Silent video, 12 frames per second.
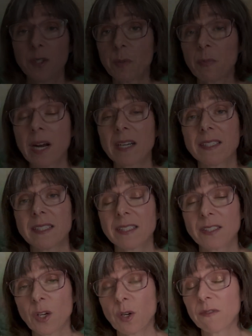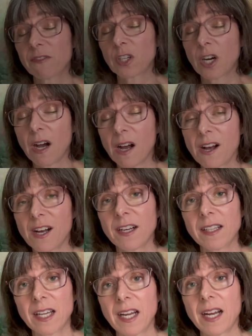practice
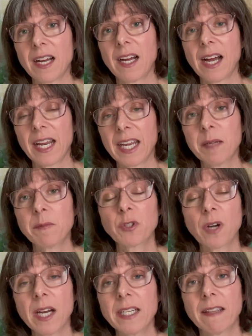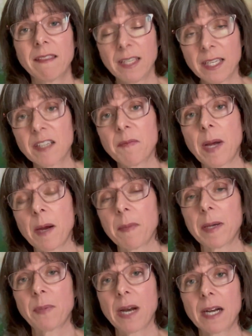overall, I am trying to think about my
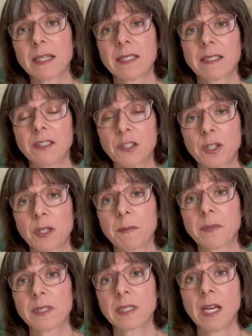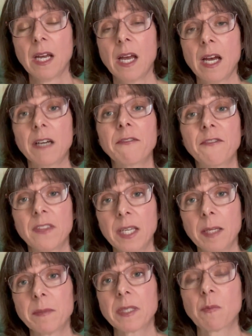practice in terms of
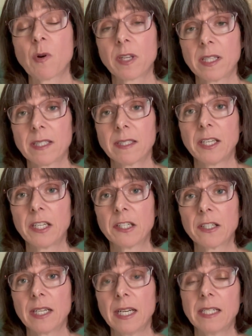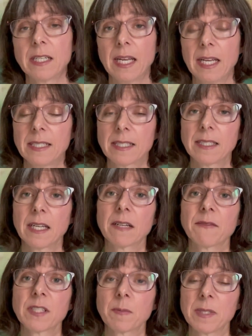themes more this year instead
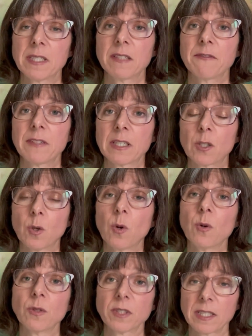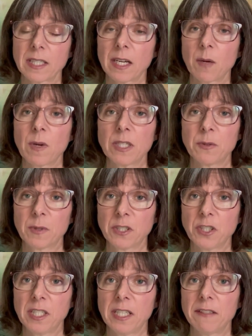of specific goals that I want to
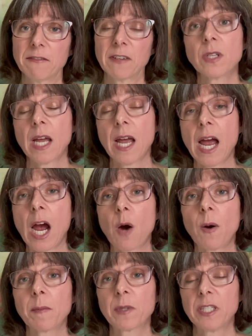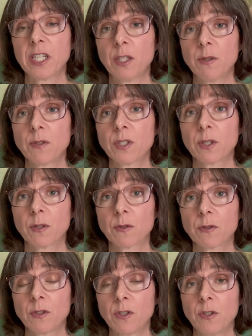achieve, how I'm going to use
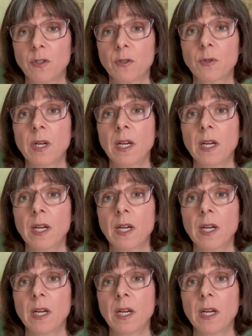those to